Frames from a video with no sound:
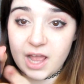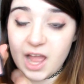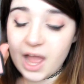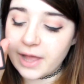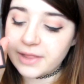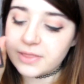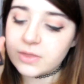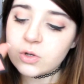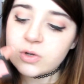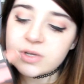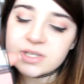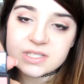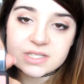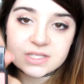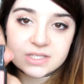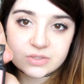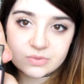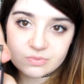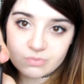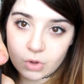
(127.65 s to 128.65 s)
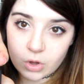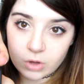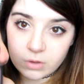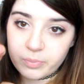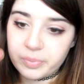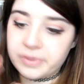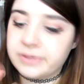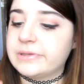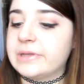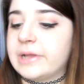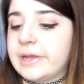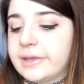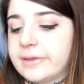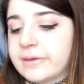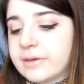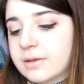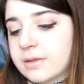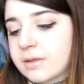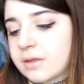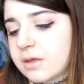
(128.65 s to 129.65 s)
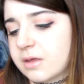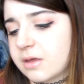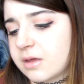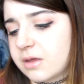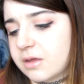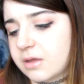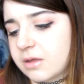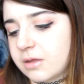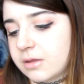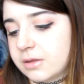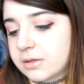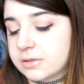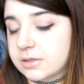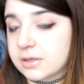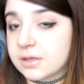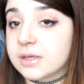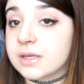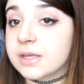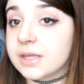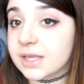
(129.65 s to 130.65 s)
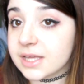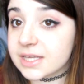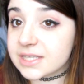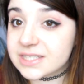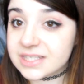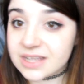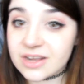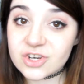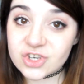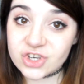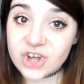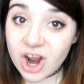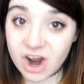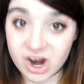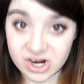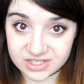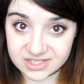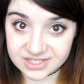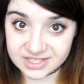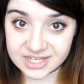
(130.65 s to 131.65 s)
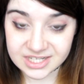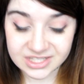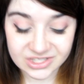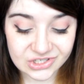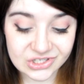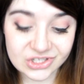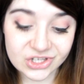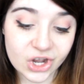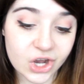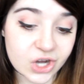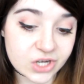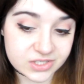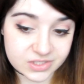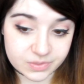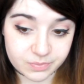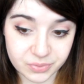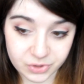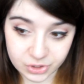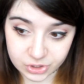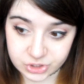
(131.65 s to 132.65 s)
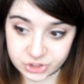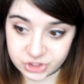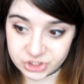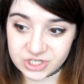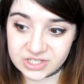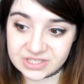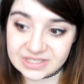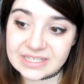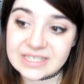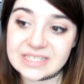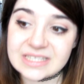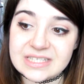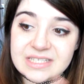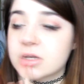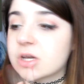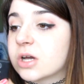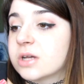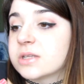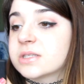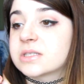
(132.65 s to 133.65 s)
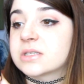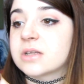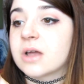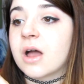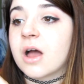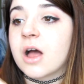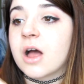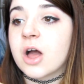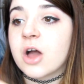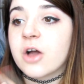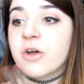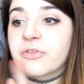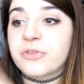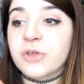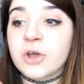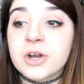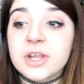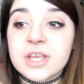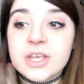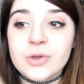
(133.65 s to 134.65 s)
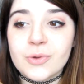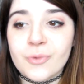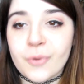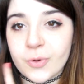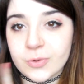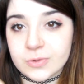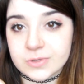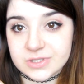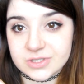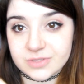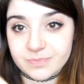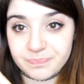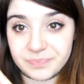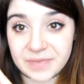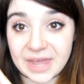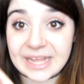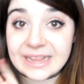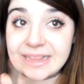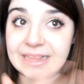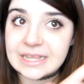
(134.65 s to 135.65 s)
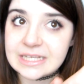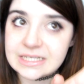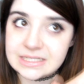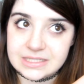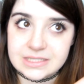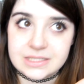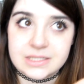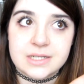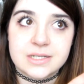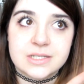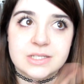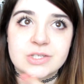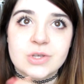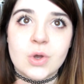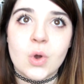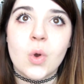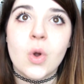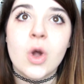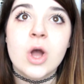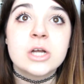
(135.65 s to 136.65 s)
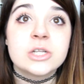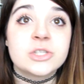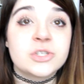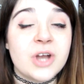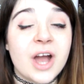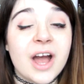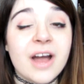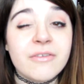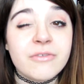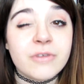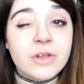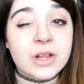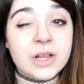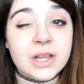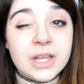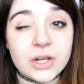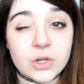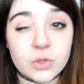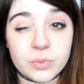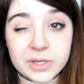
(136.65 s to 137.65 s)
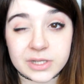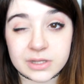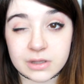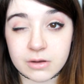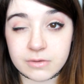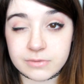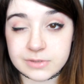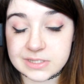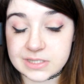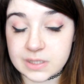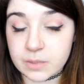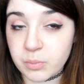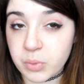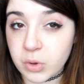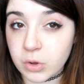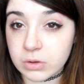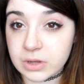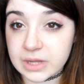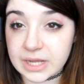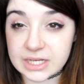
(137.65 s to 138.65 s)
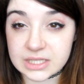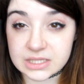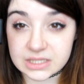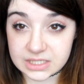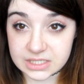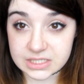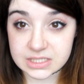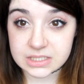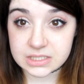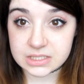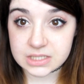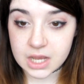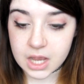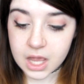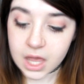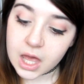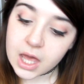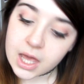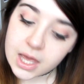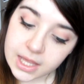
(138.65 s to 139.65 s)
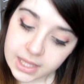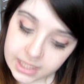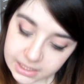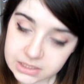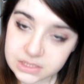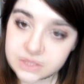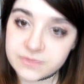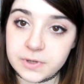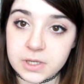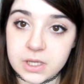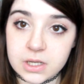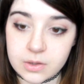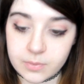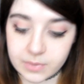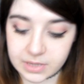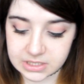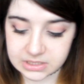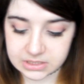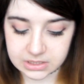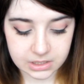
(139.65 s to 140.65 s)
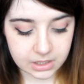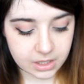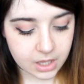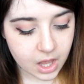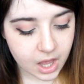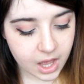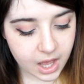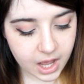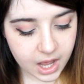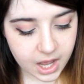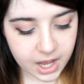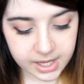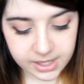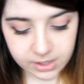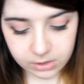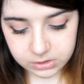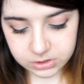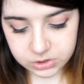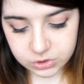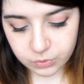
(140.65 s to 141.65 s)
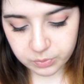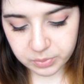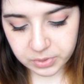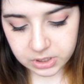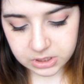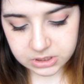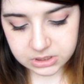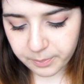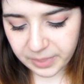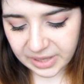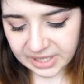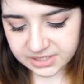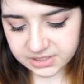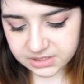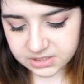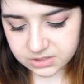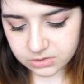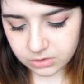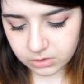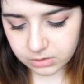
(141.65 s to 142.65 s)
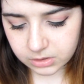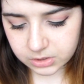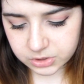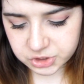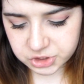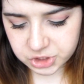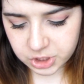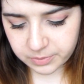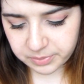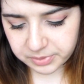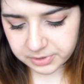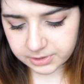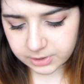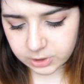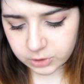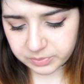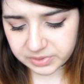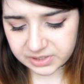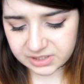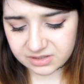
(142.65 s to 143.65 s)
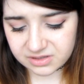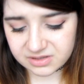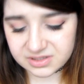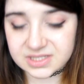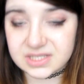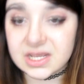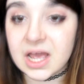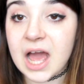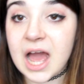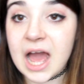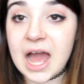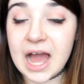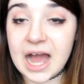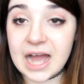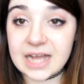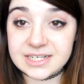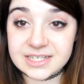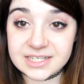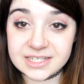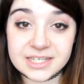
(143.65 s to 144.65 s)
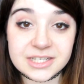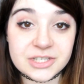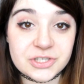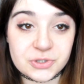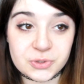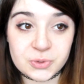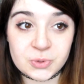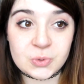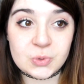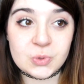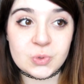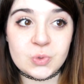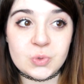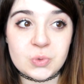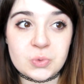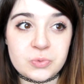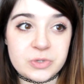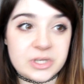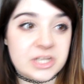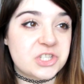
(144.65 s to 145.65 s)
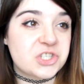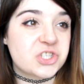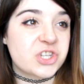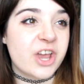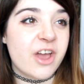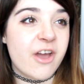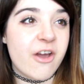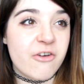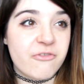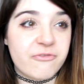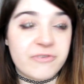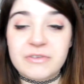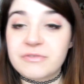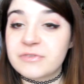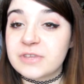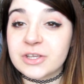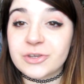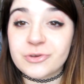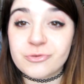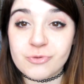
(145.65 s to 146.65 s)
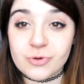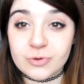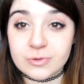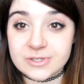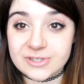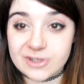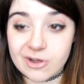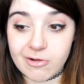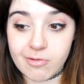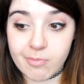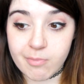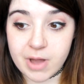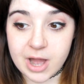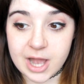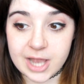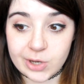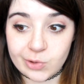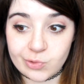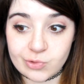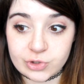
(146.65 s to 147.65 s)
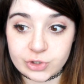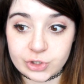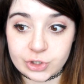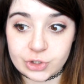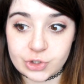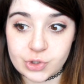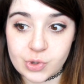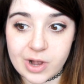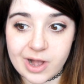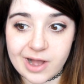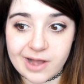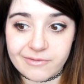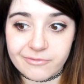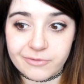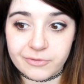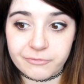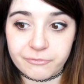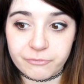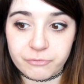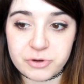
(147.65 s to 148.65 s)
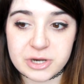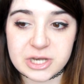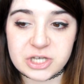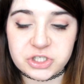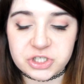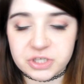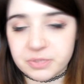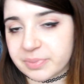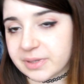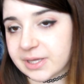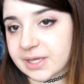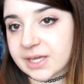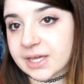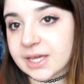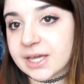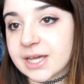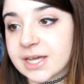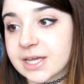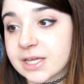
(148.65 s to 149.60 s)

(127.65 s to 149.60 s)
I know it's small, but like, it's NARS. It's a NARS blush. This cost 30 euros. List. So to have a little bit of a sample like this, it's fucking amazing. I also bought pencil sharpener because I needed to reach 50 euros on my order to have free shipping.